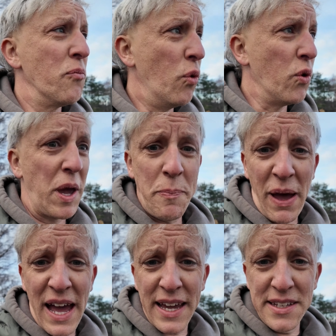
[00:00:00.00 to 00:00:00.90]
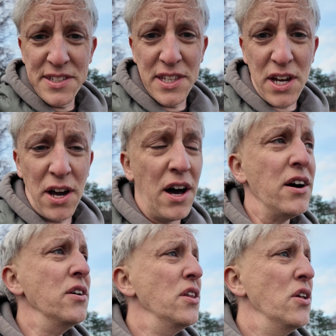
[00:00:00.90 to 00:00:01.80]
Walking back to the car,
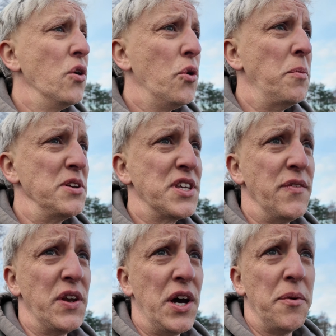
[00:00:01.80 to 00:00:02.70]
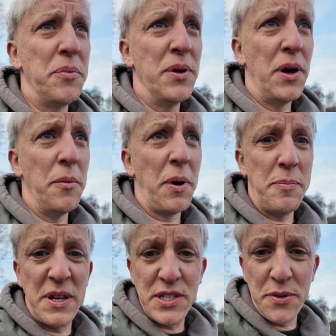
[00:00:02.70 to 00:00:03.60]
almost given up, I
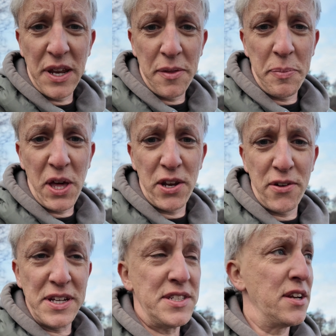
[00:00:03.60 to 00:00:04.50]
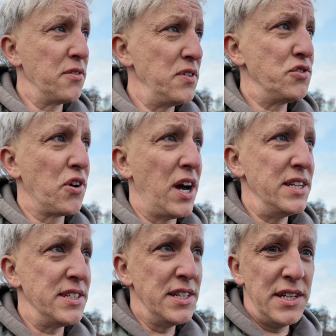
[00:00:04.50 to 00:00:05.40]
bump into another birder. He said, "Oh, have you
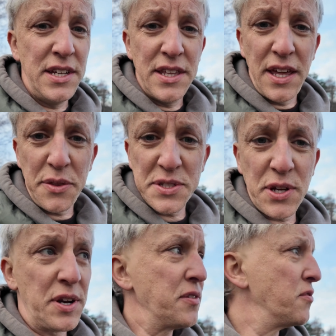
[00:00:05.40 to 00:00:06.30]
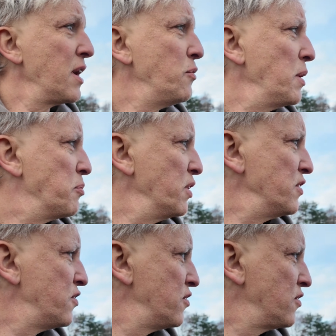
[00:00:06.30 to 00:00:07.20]
tried the other side of the railway
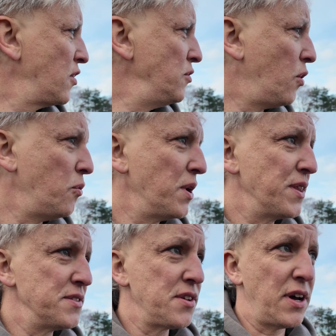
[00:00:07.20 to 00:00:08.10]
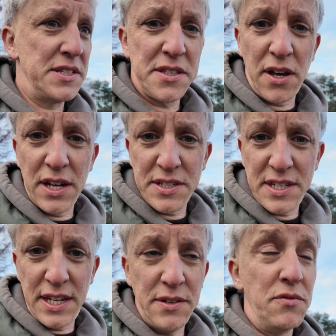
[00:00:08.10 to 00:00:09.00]
bridge?" So not one of the sites that I'd
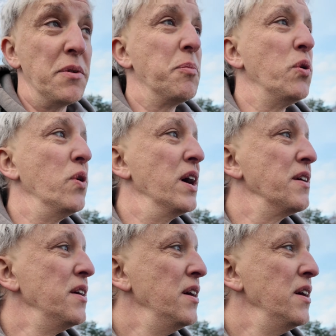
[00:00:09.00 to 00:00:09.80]
seen reported.